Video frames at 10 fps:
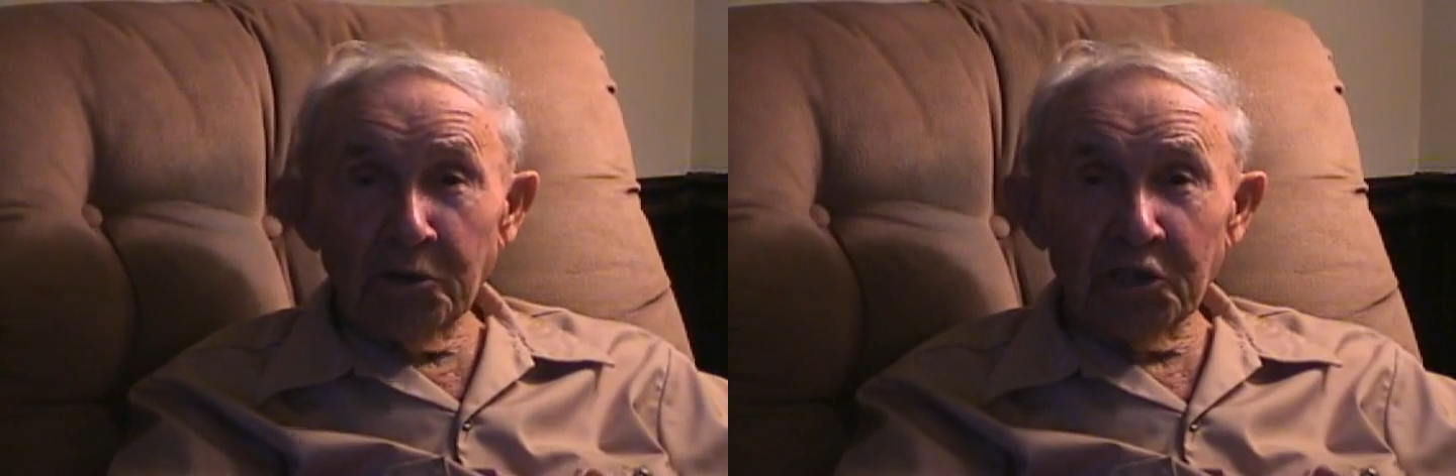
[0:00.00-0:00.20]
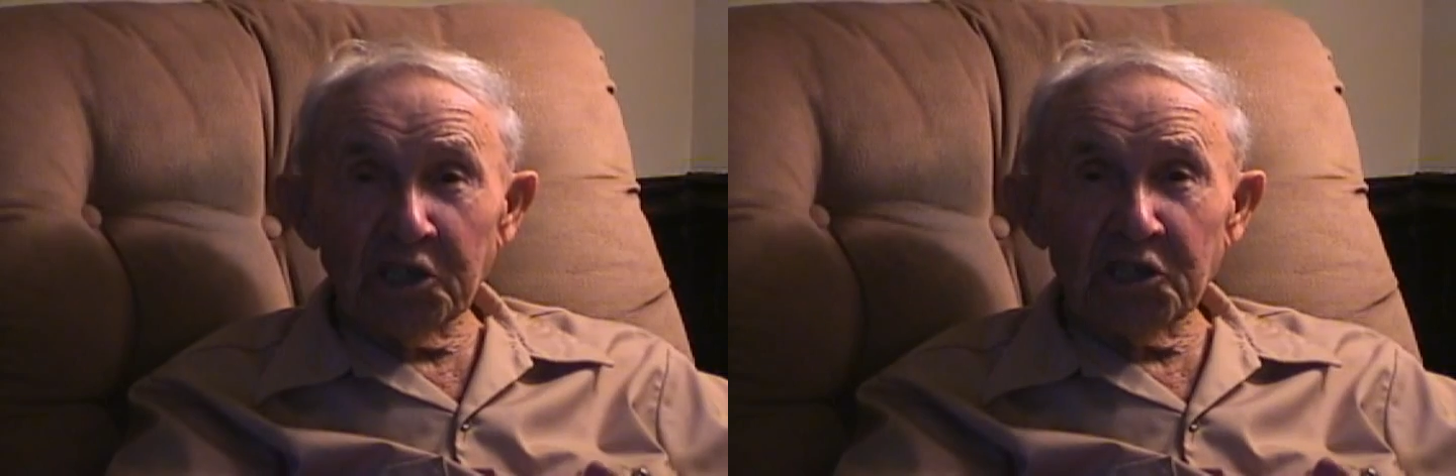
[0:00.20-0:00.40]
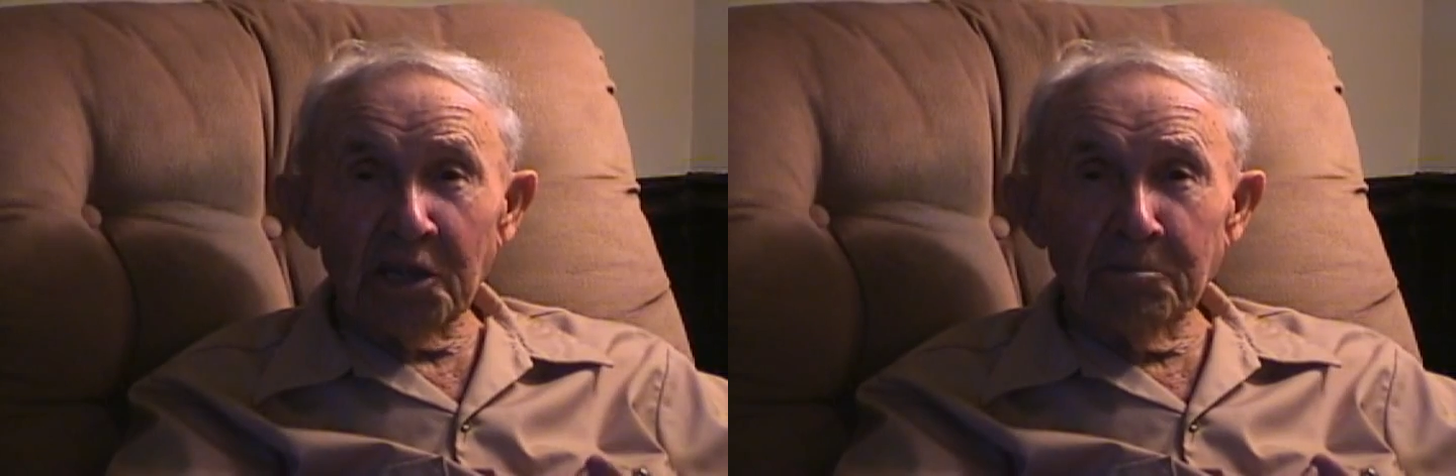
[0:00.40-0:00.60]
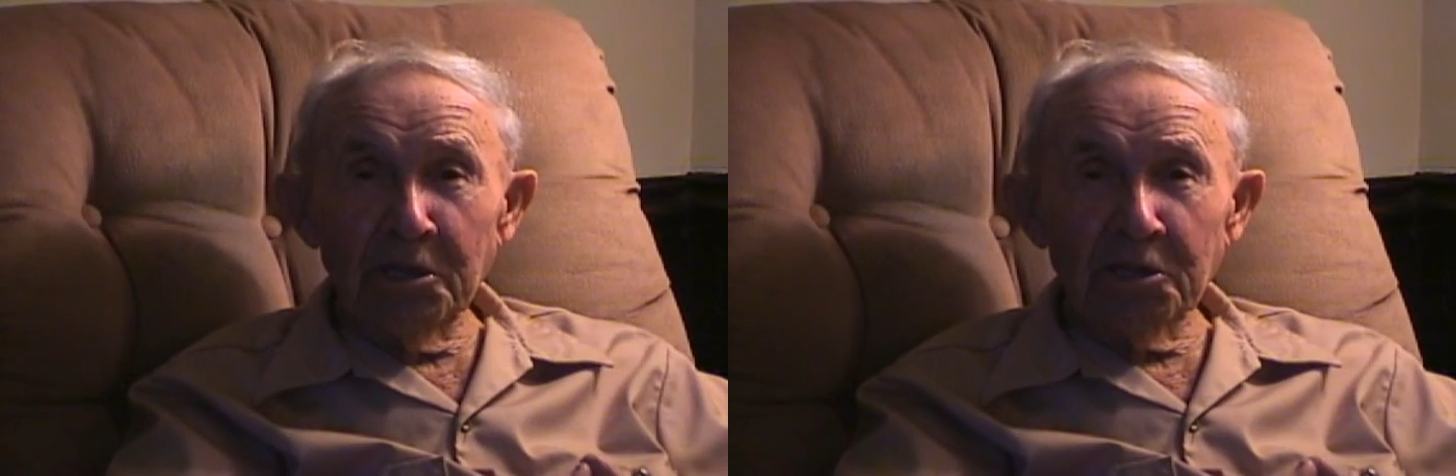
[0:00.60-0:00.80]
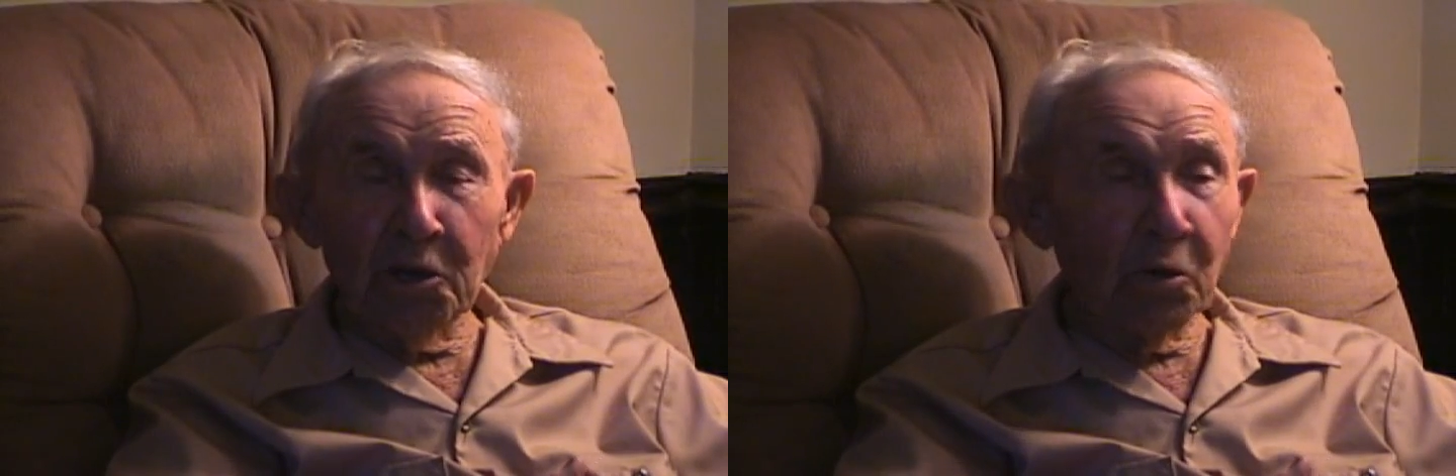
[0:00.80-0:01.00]
6 or 7
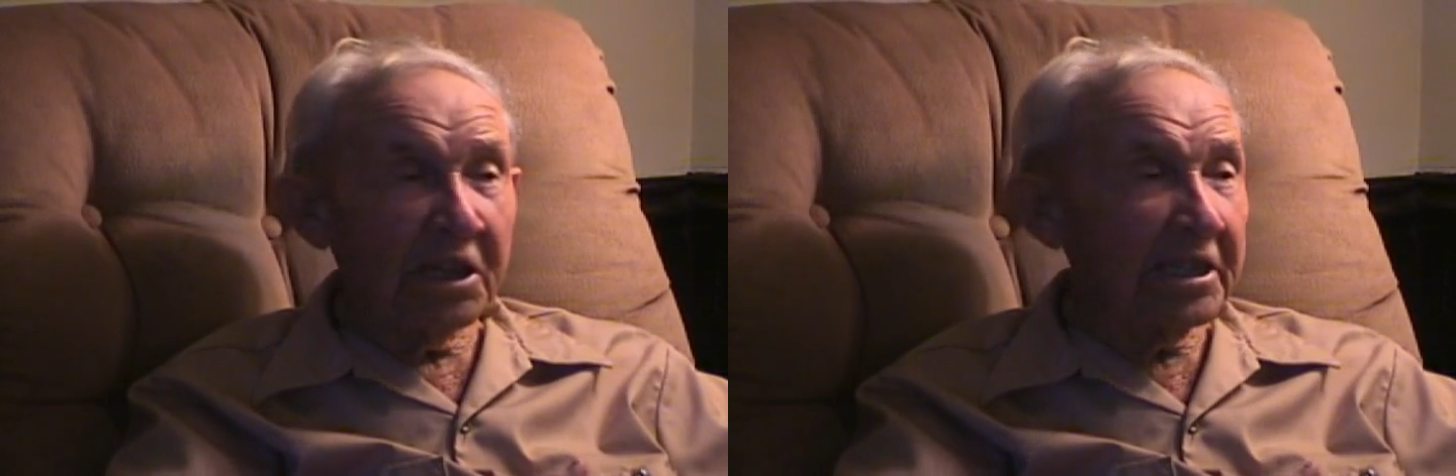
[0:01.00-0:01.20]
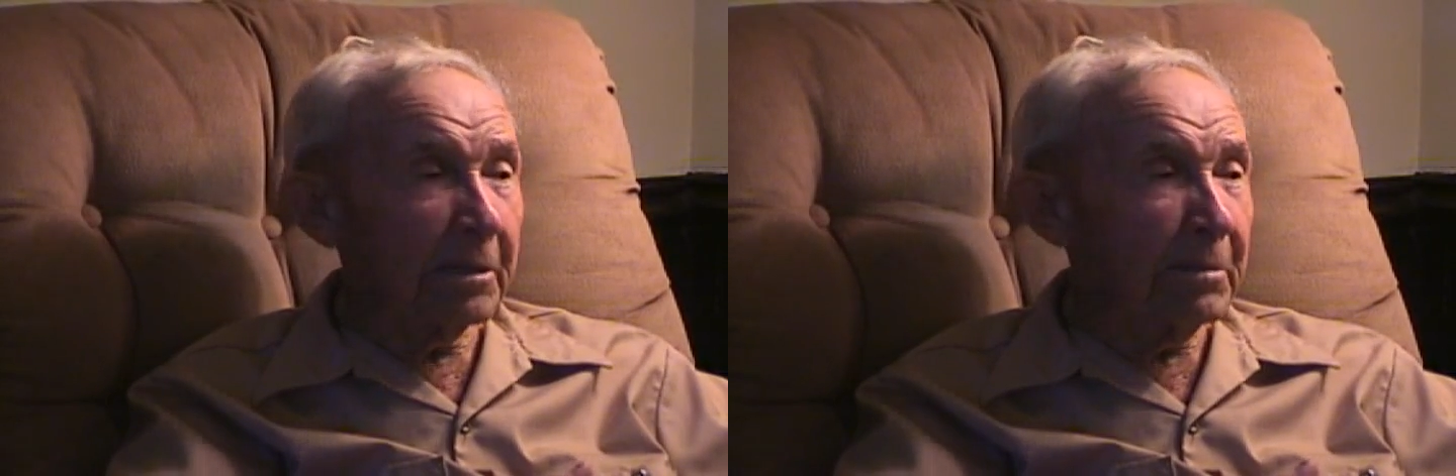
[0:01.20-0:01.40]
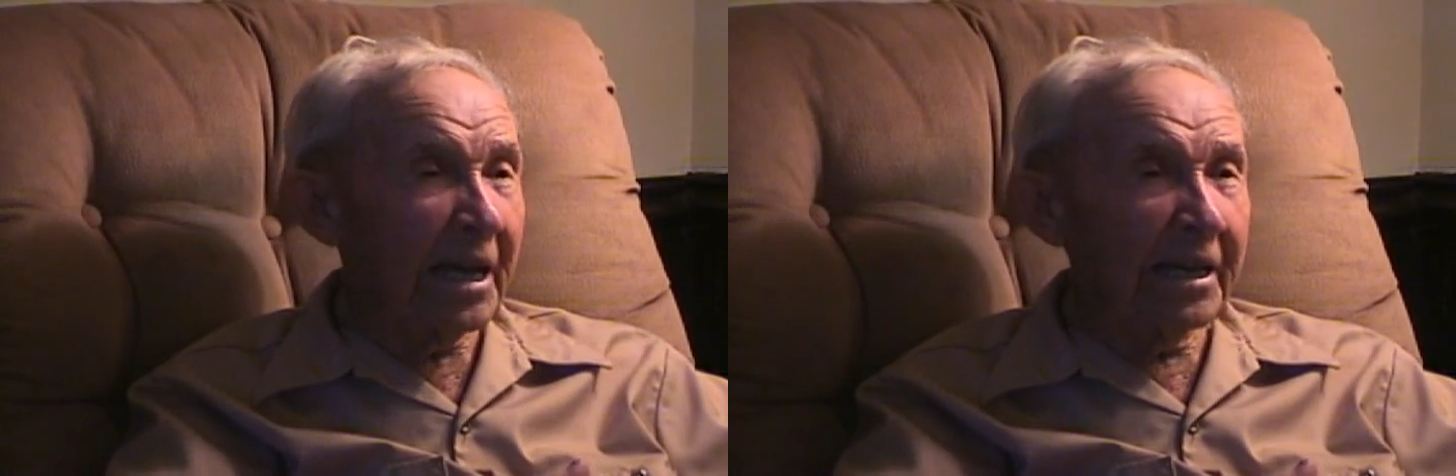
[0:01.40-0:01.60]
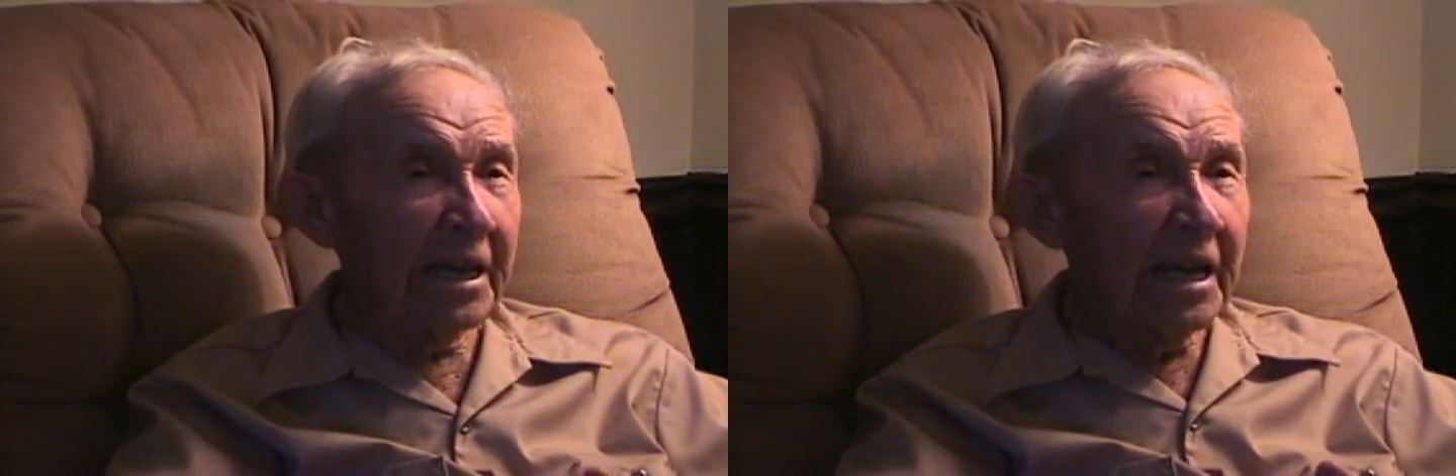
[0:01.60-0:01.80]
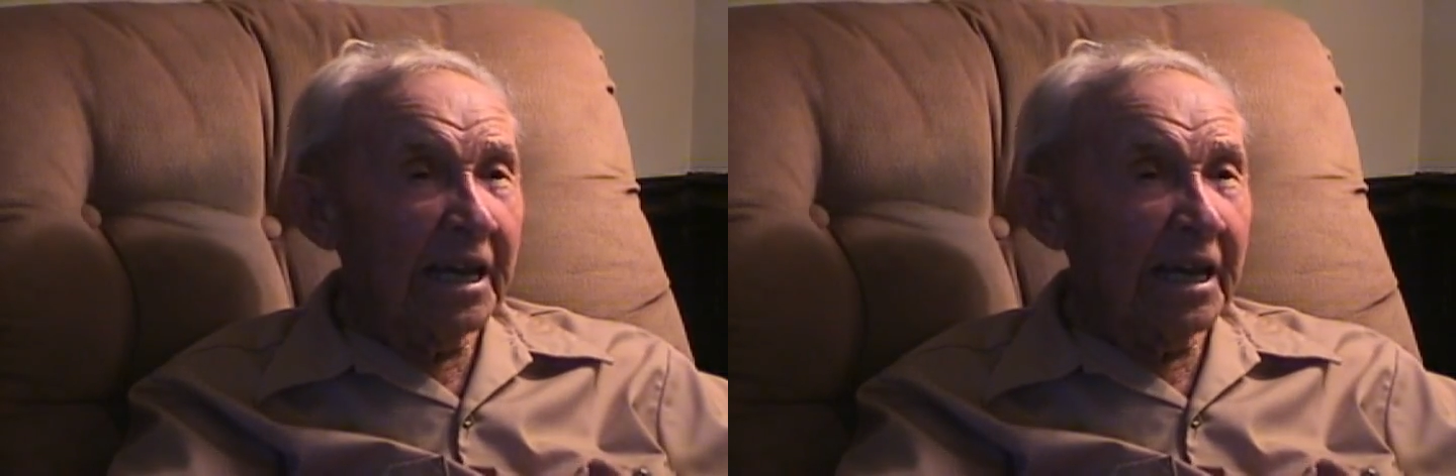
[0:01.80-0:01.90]
years old, he'd get me in.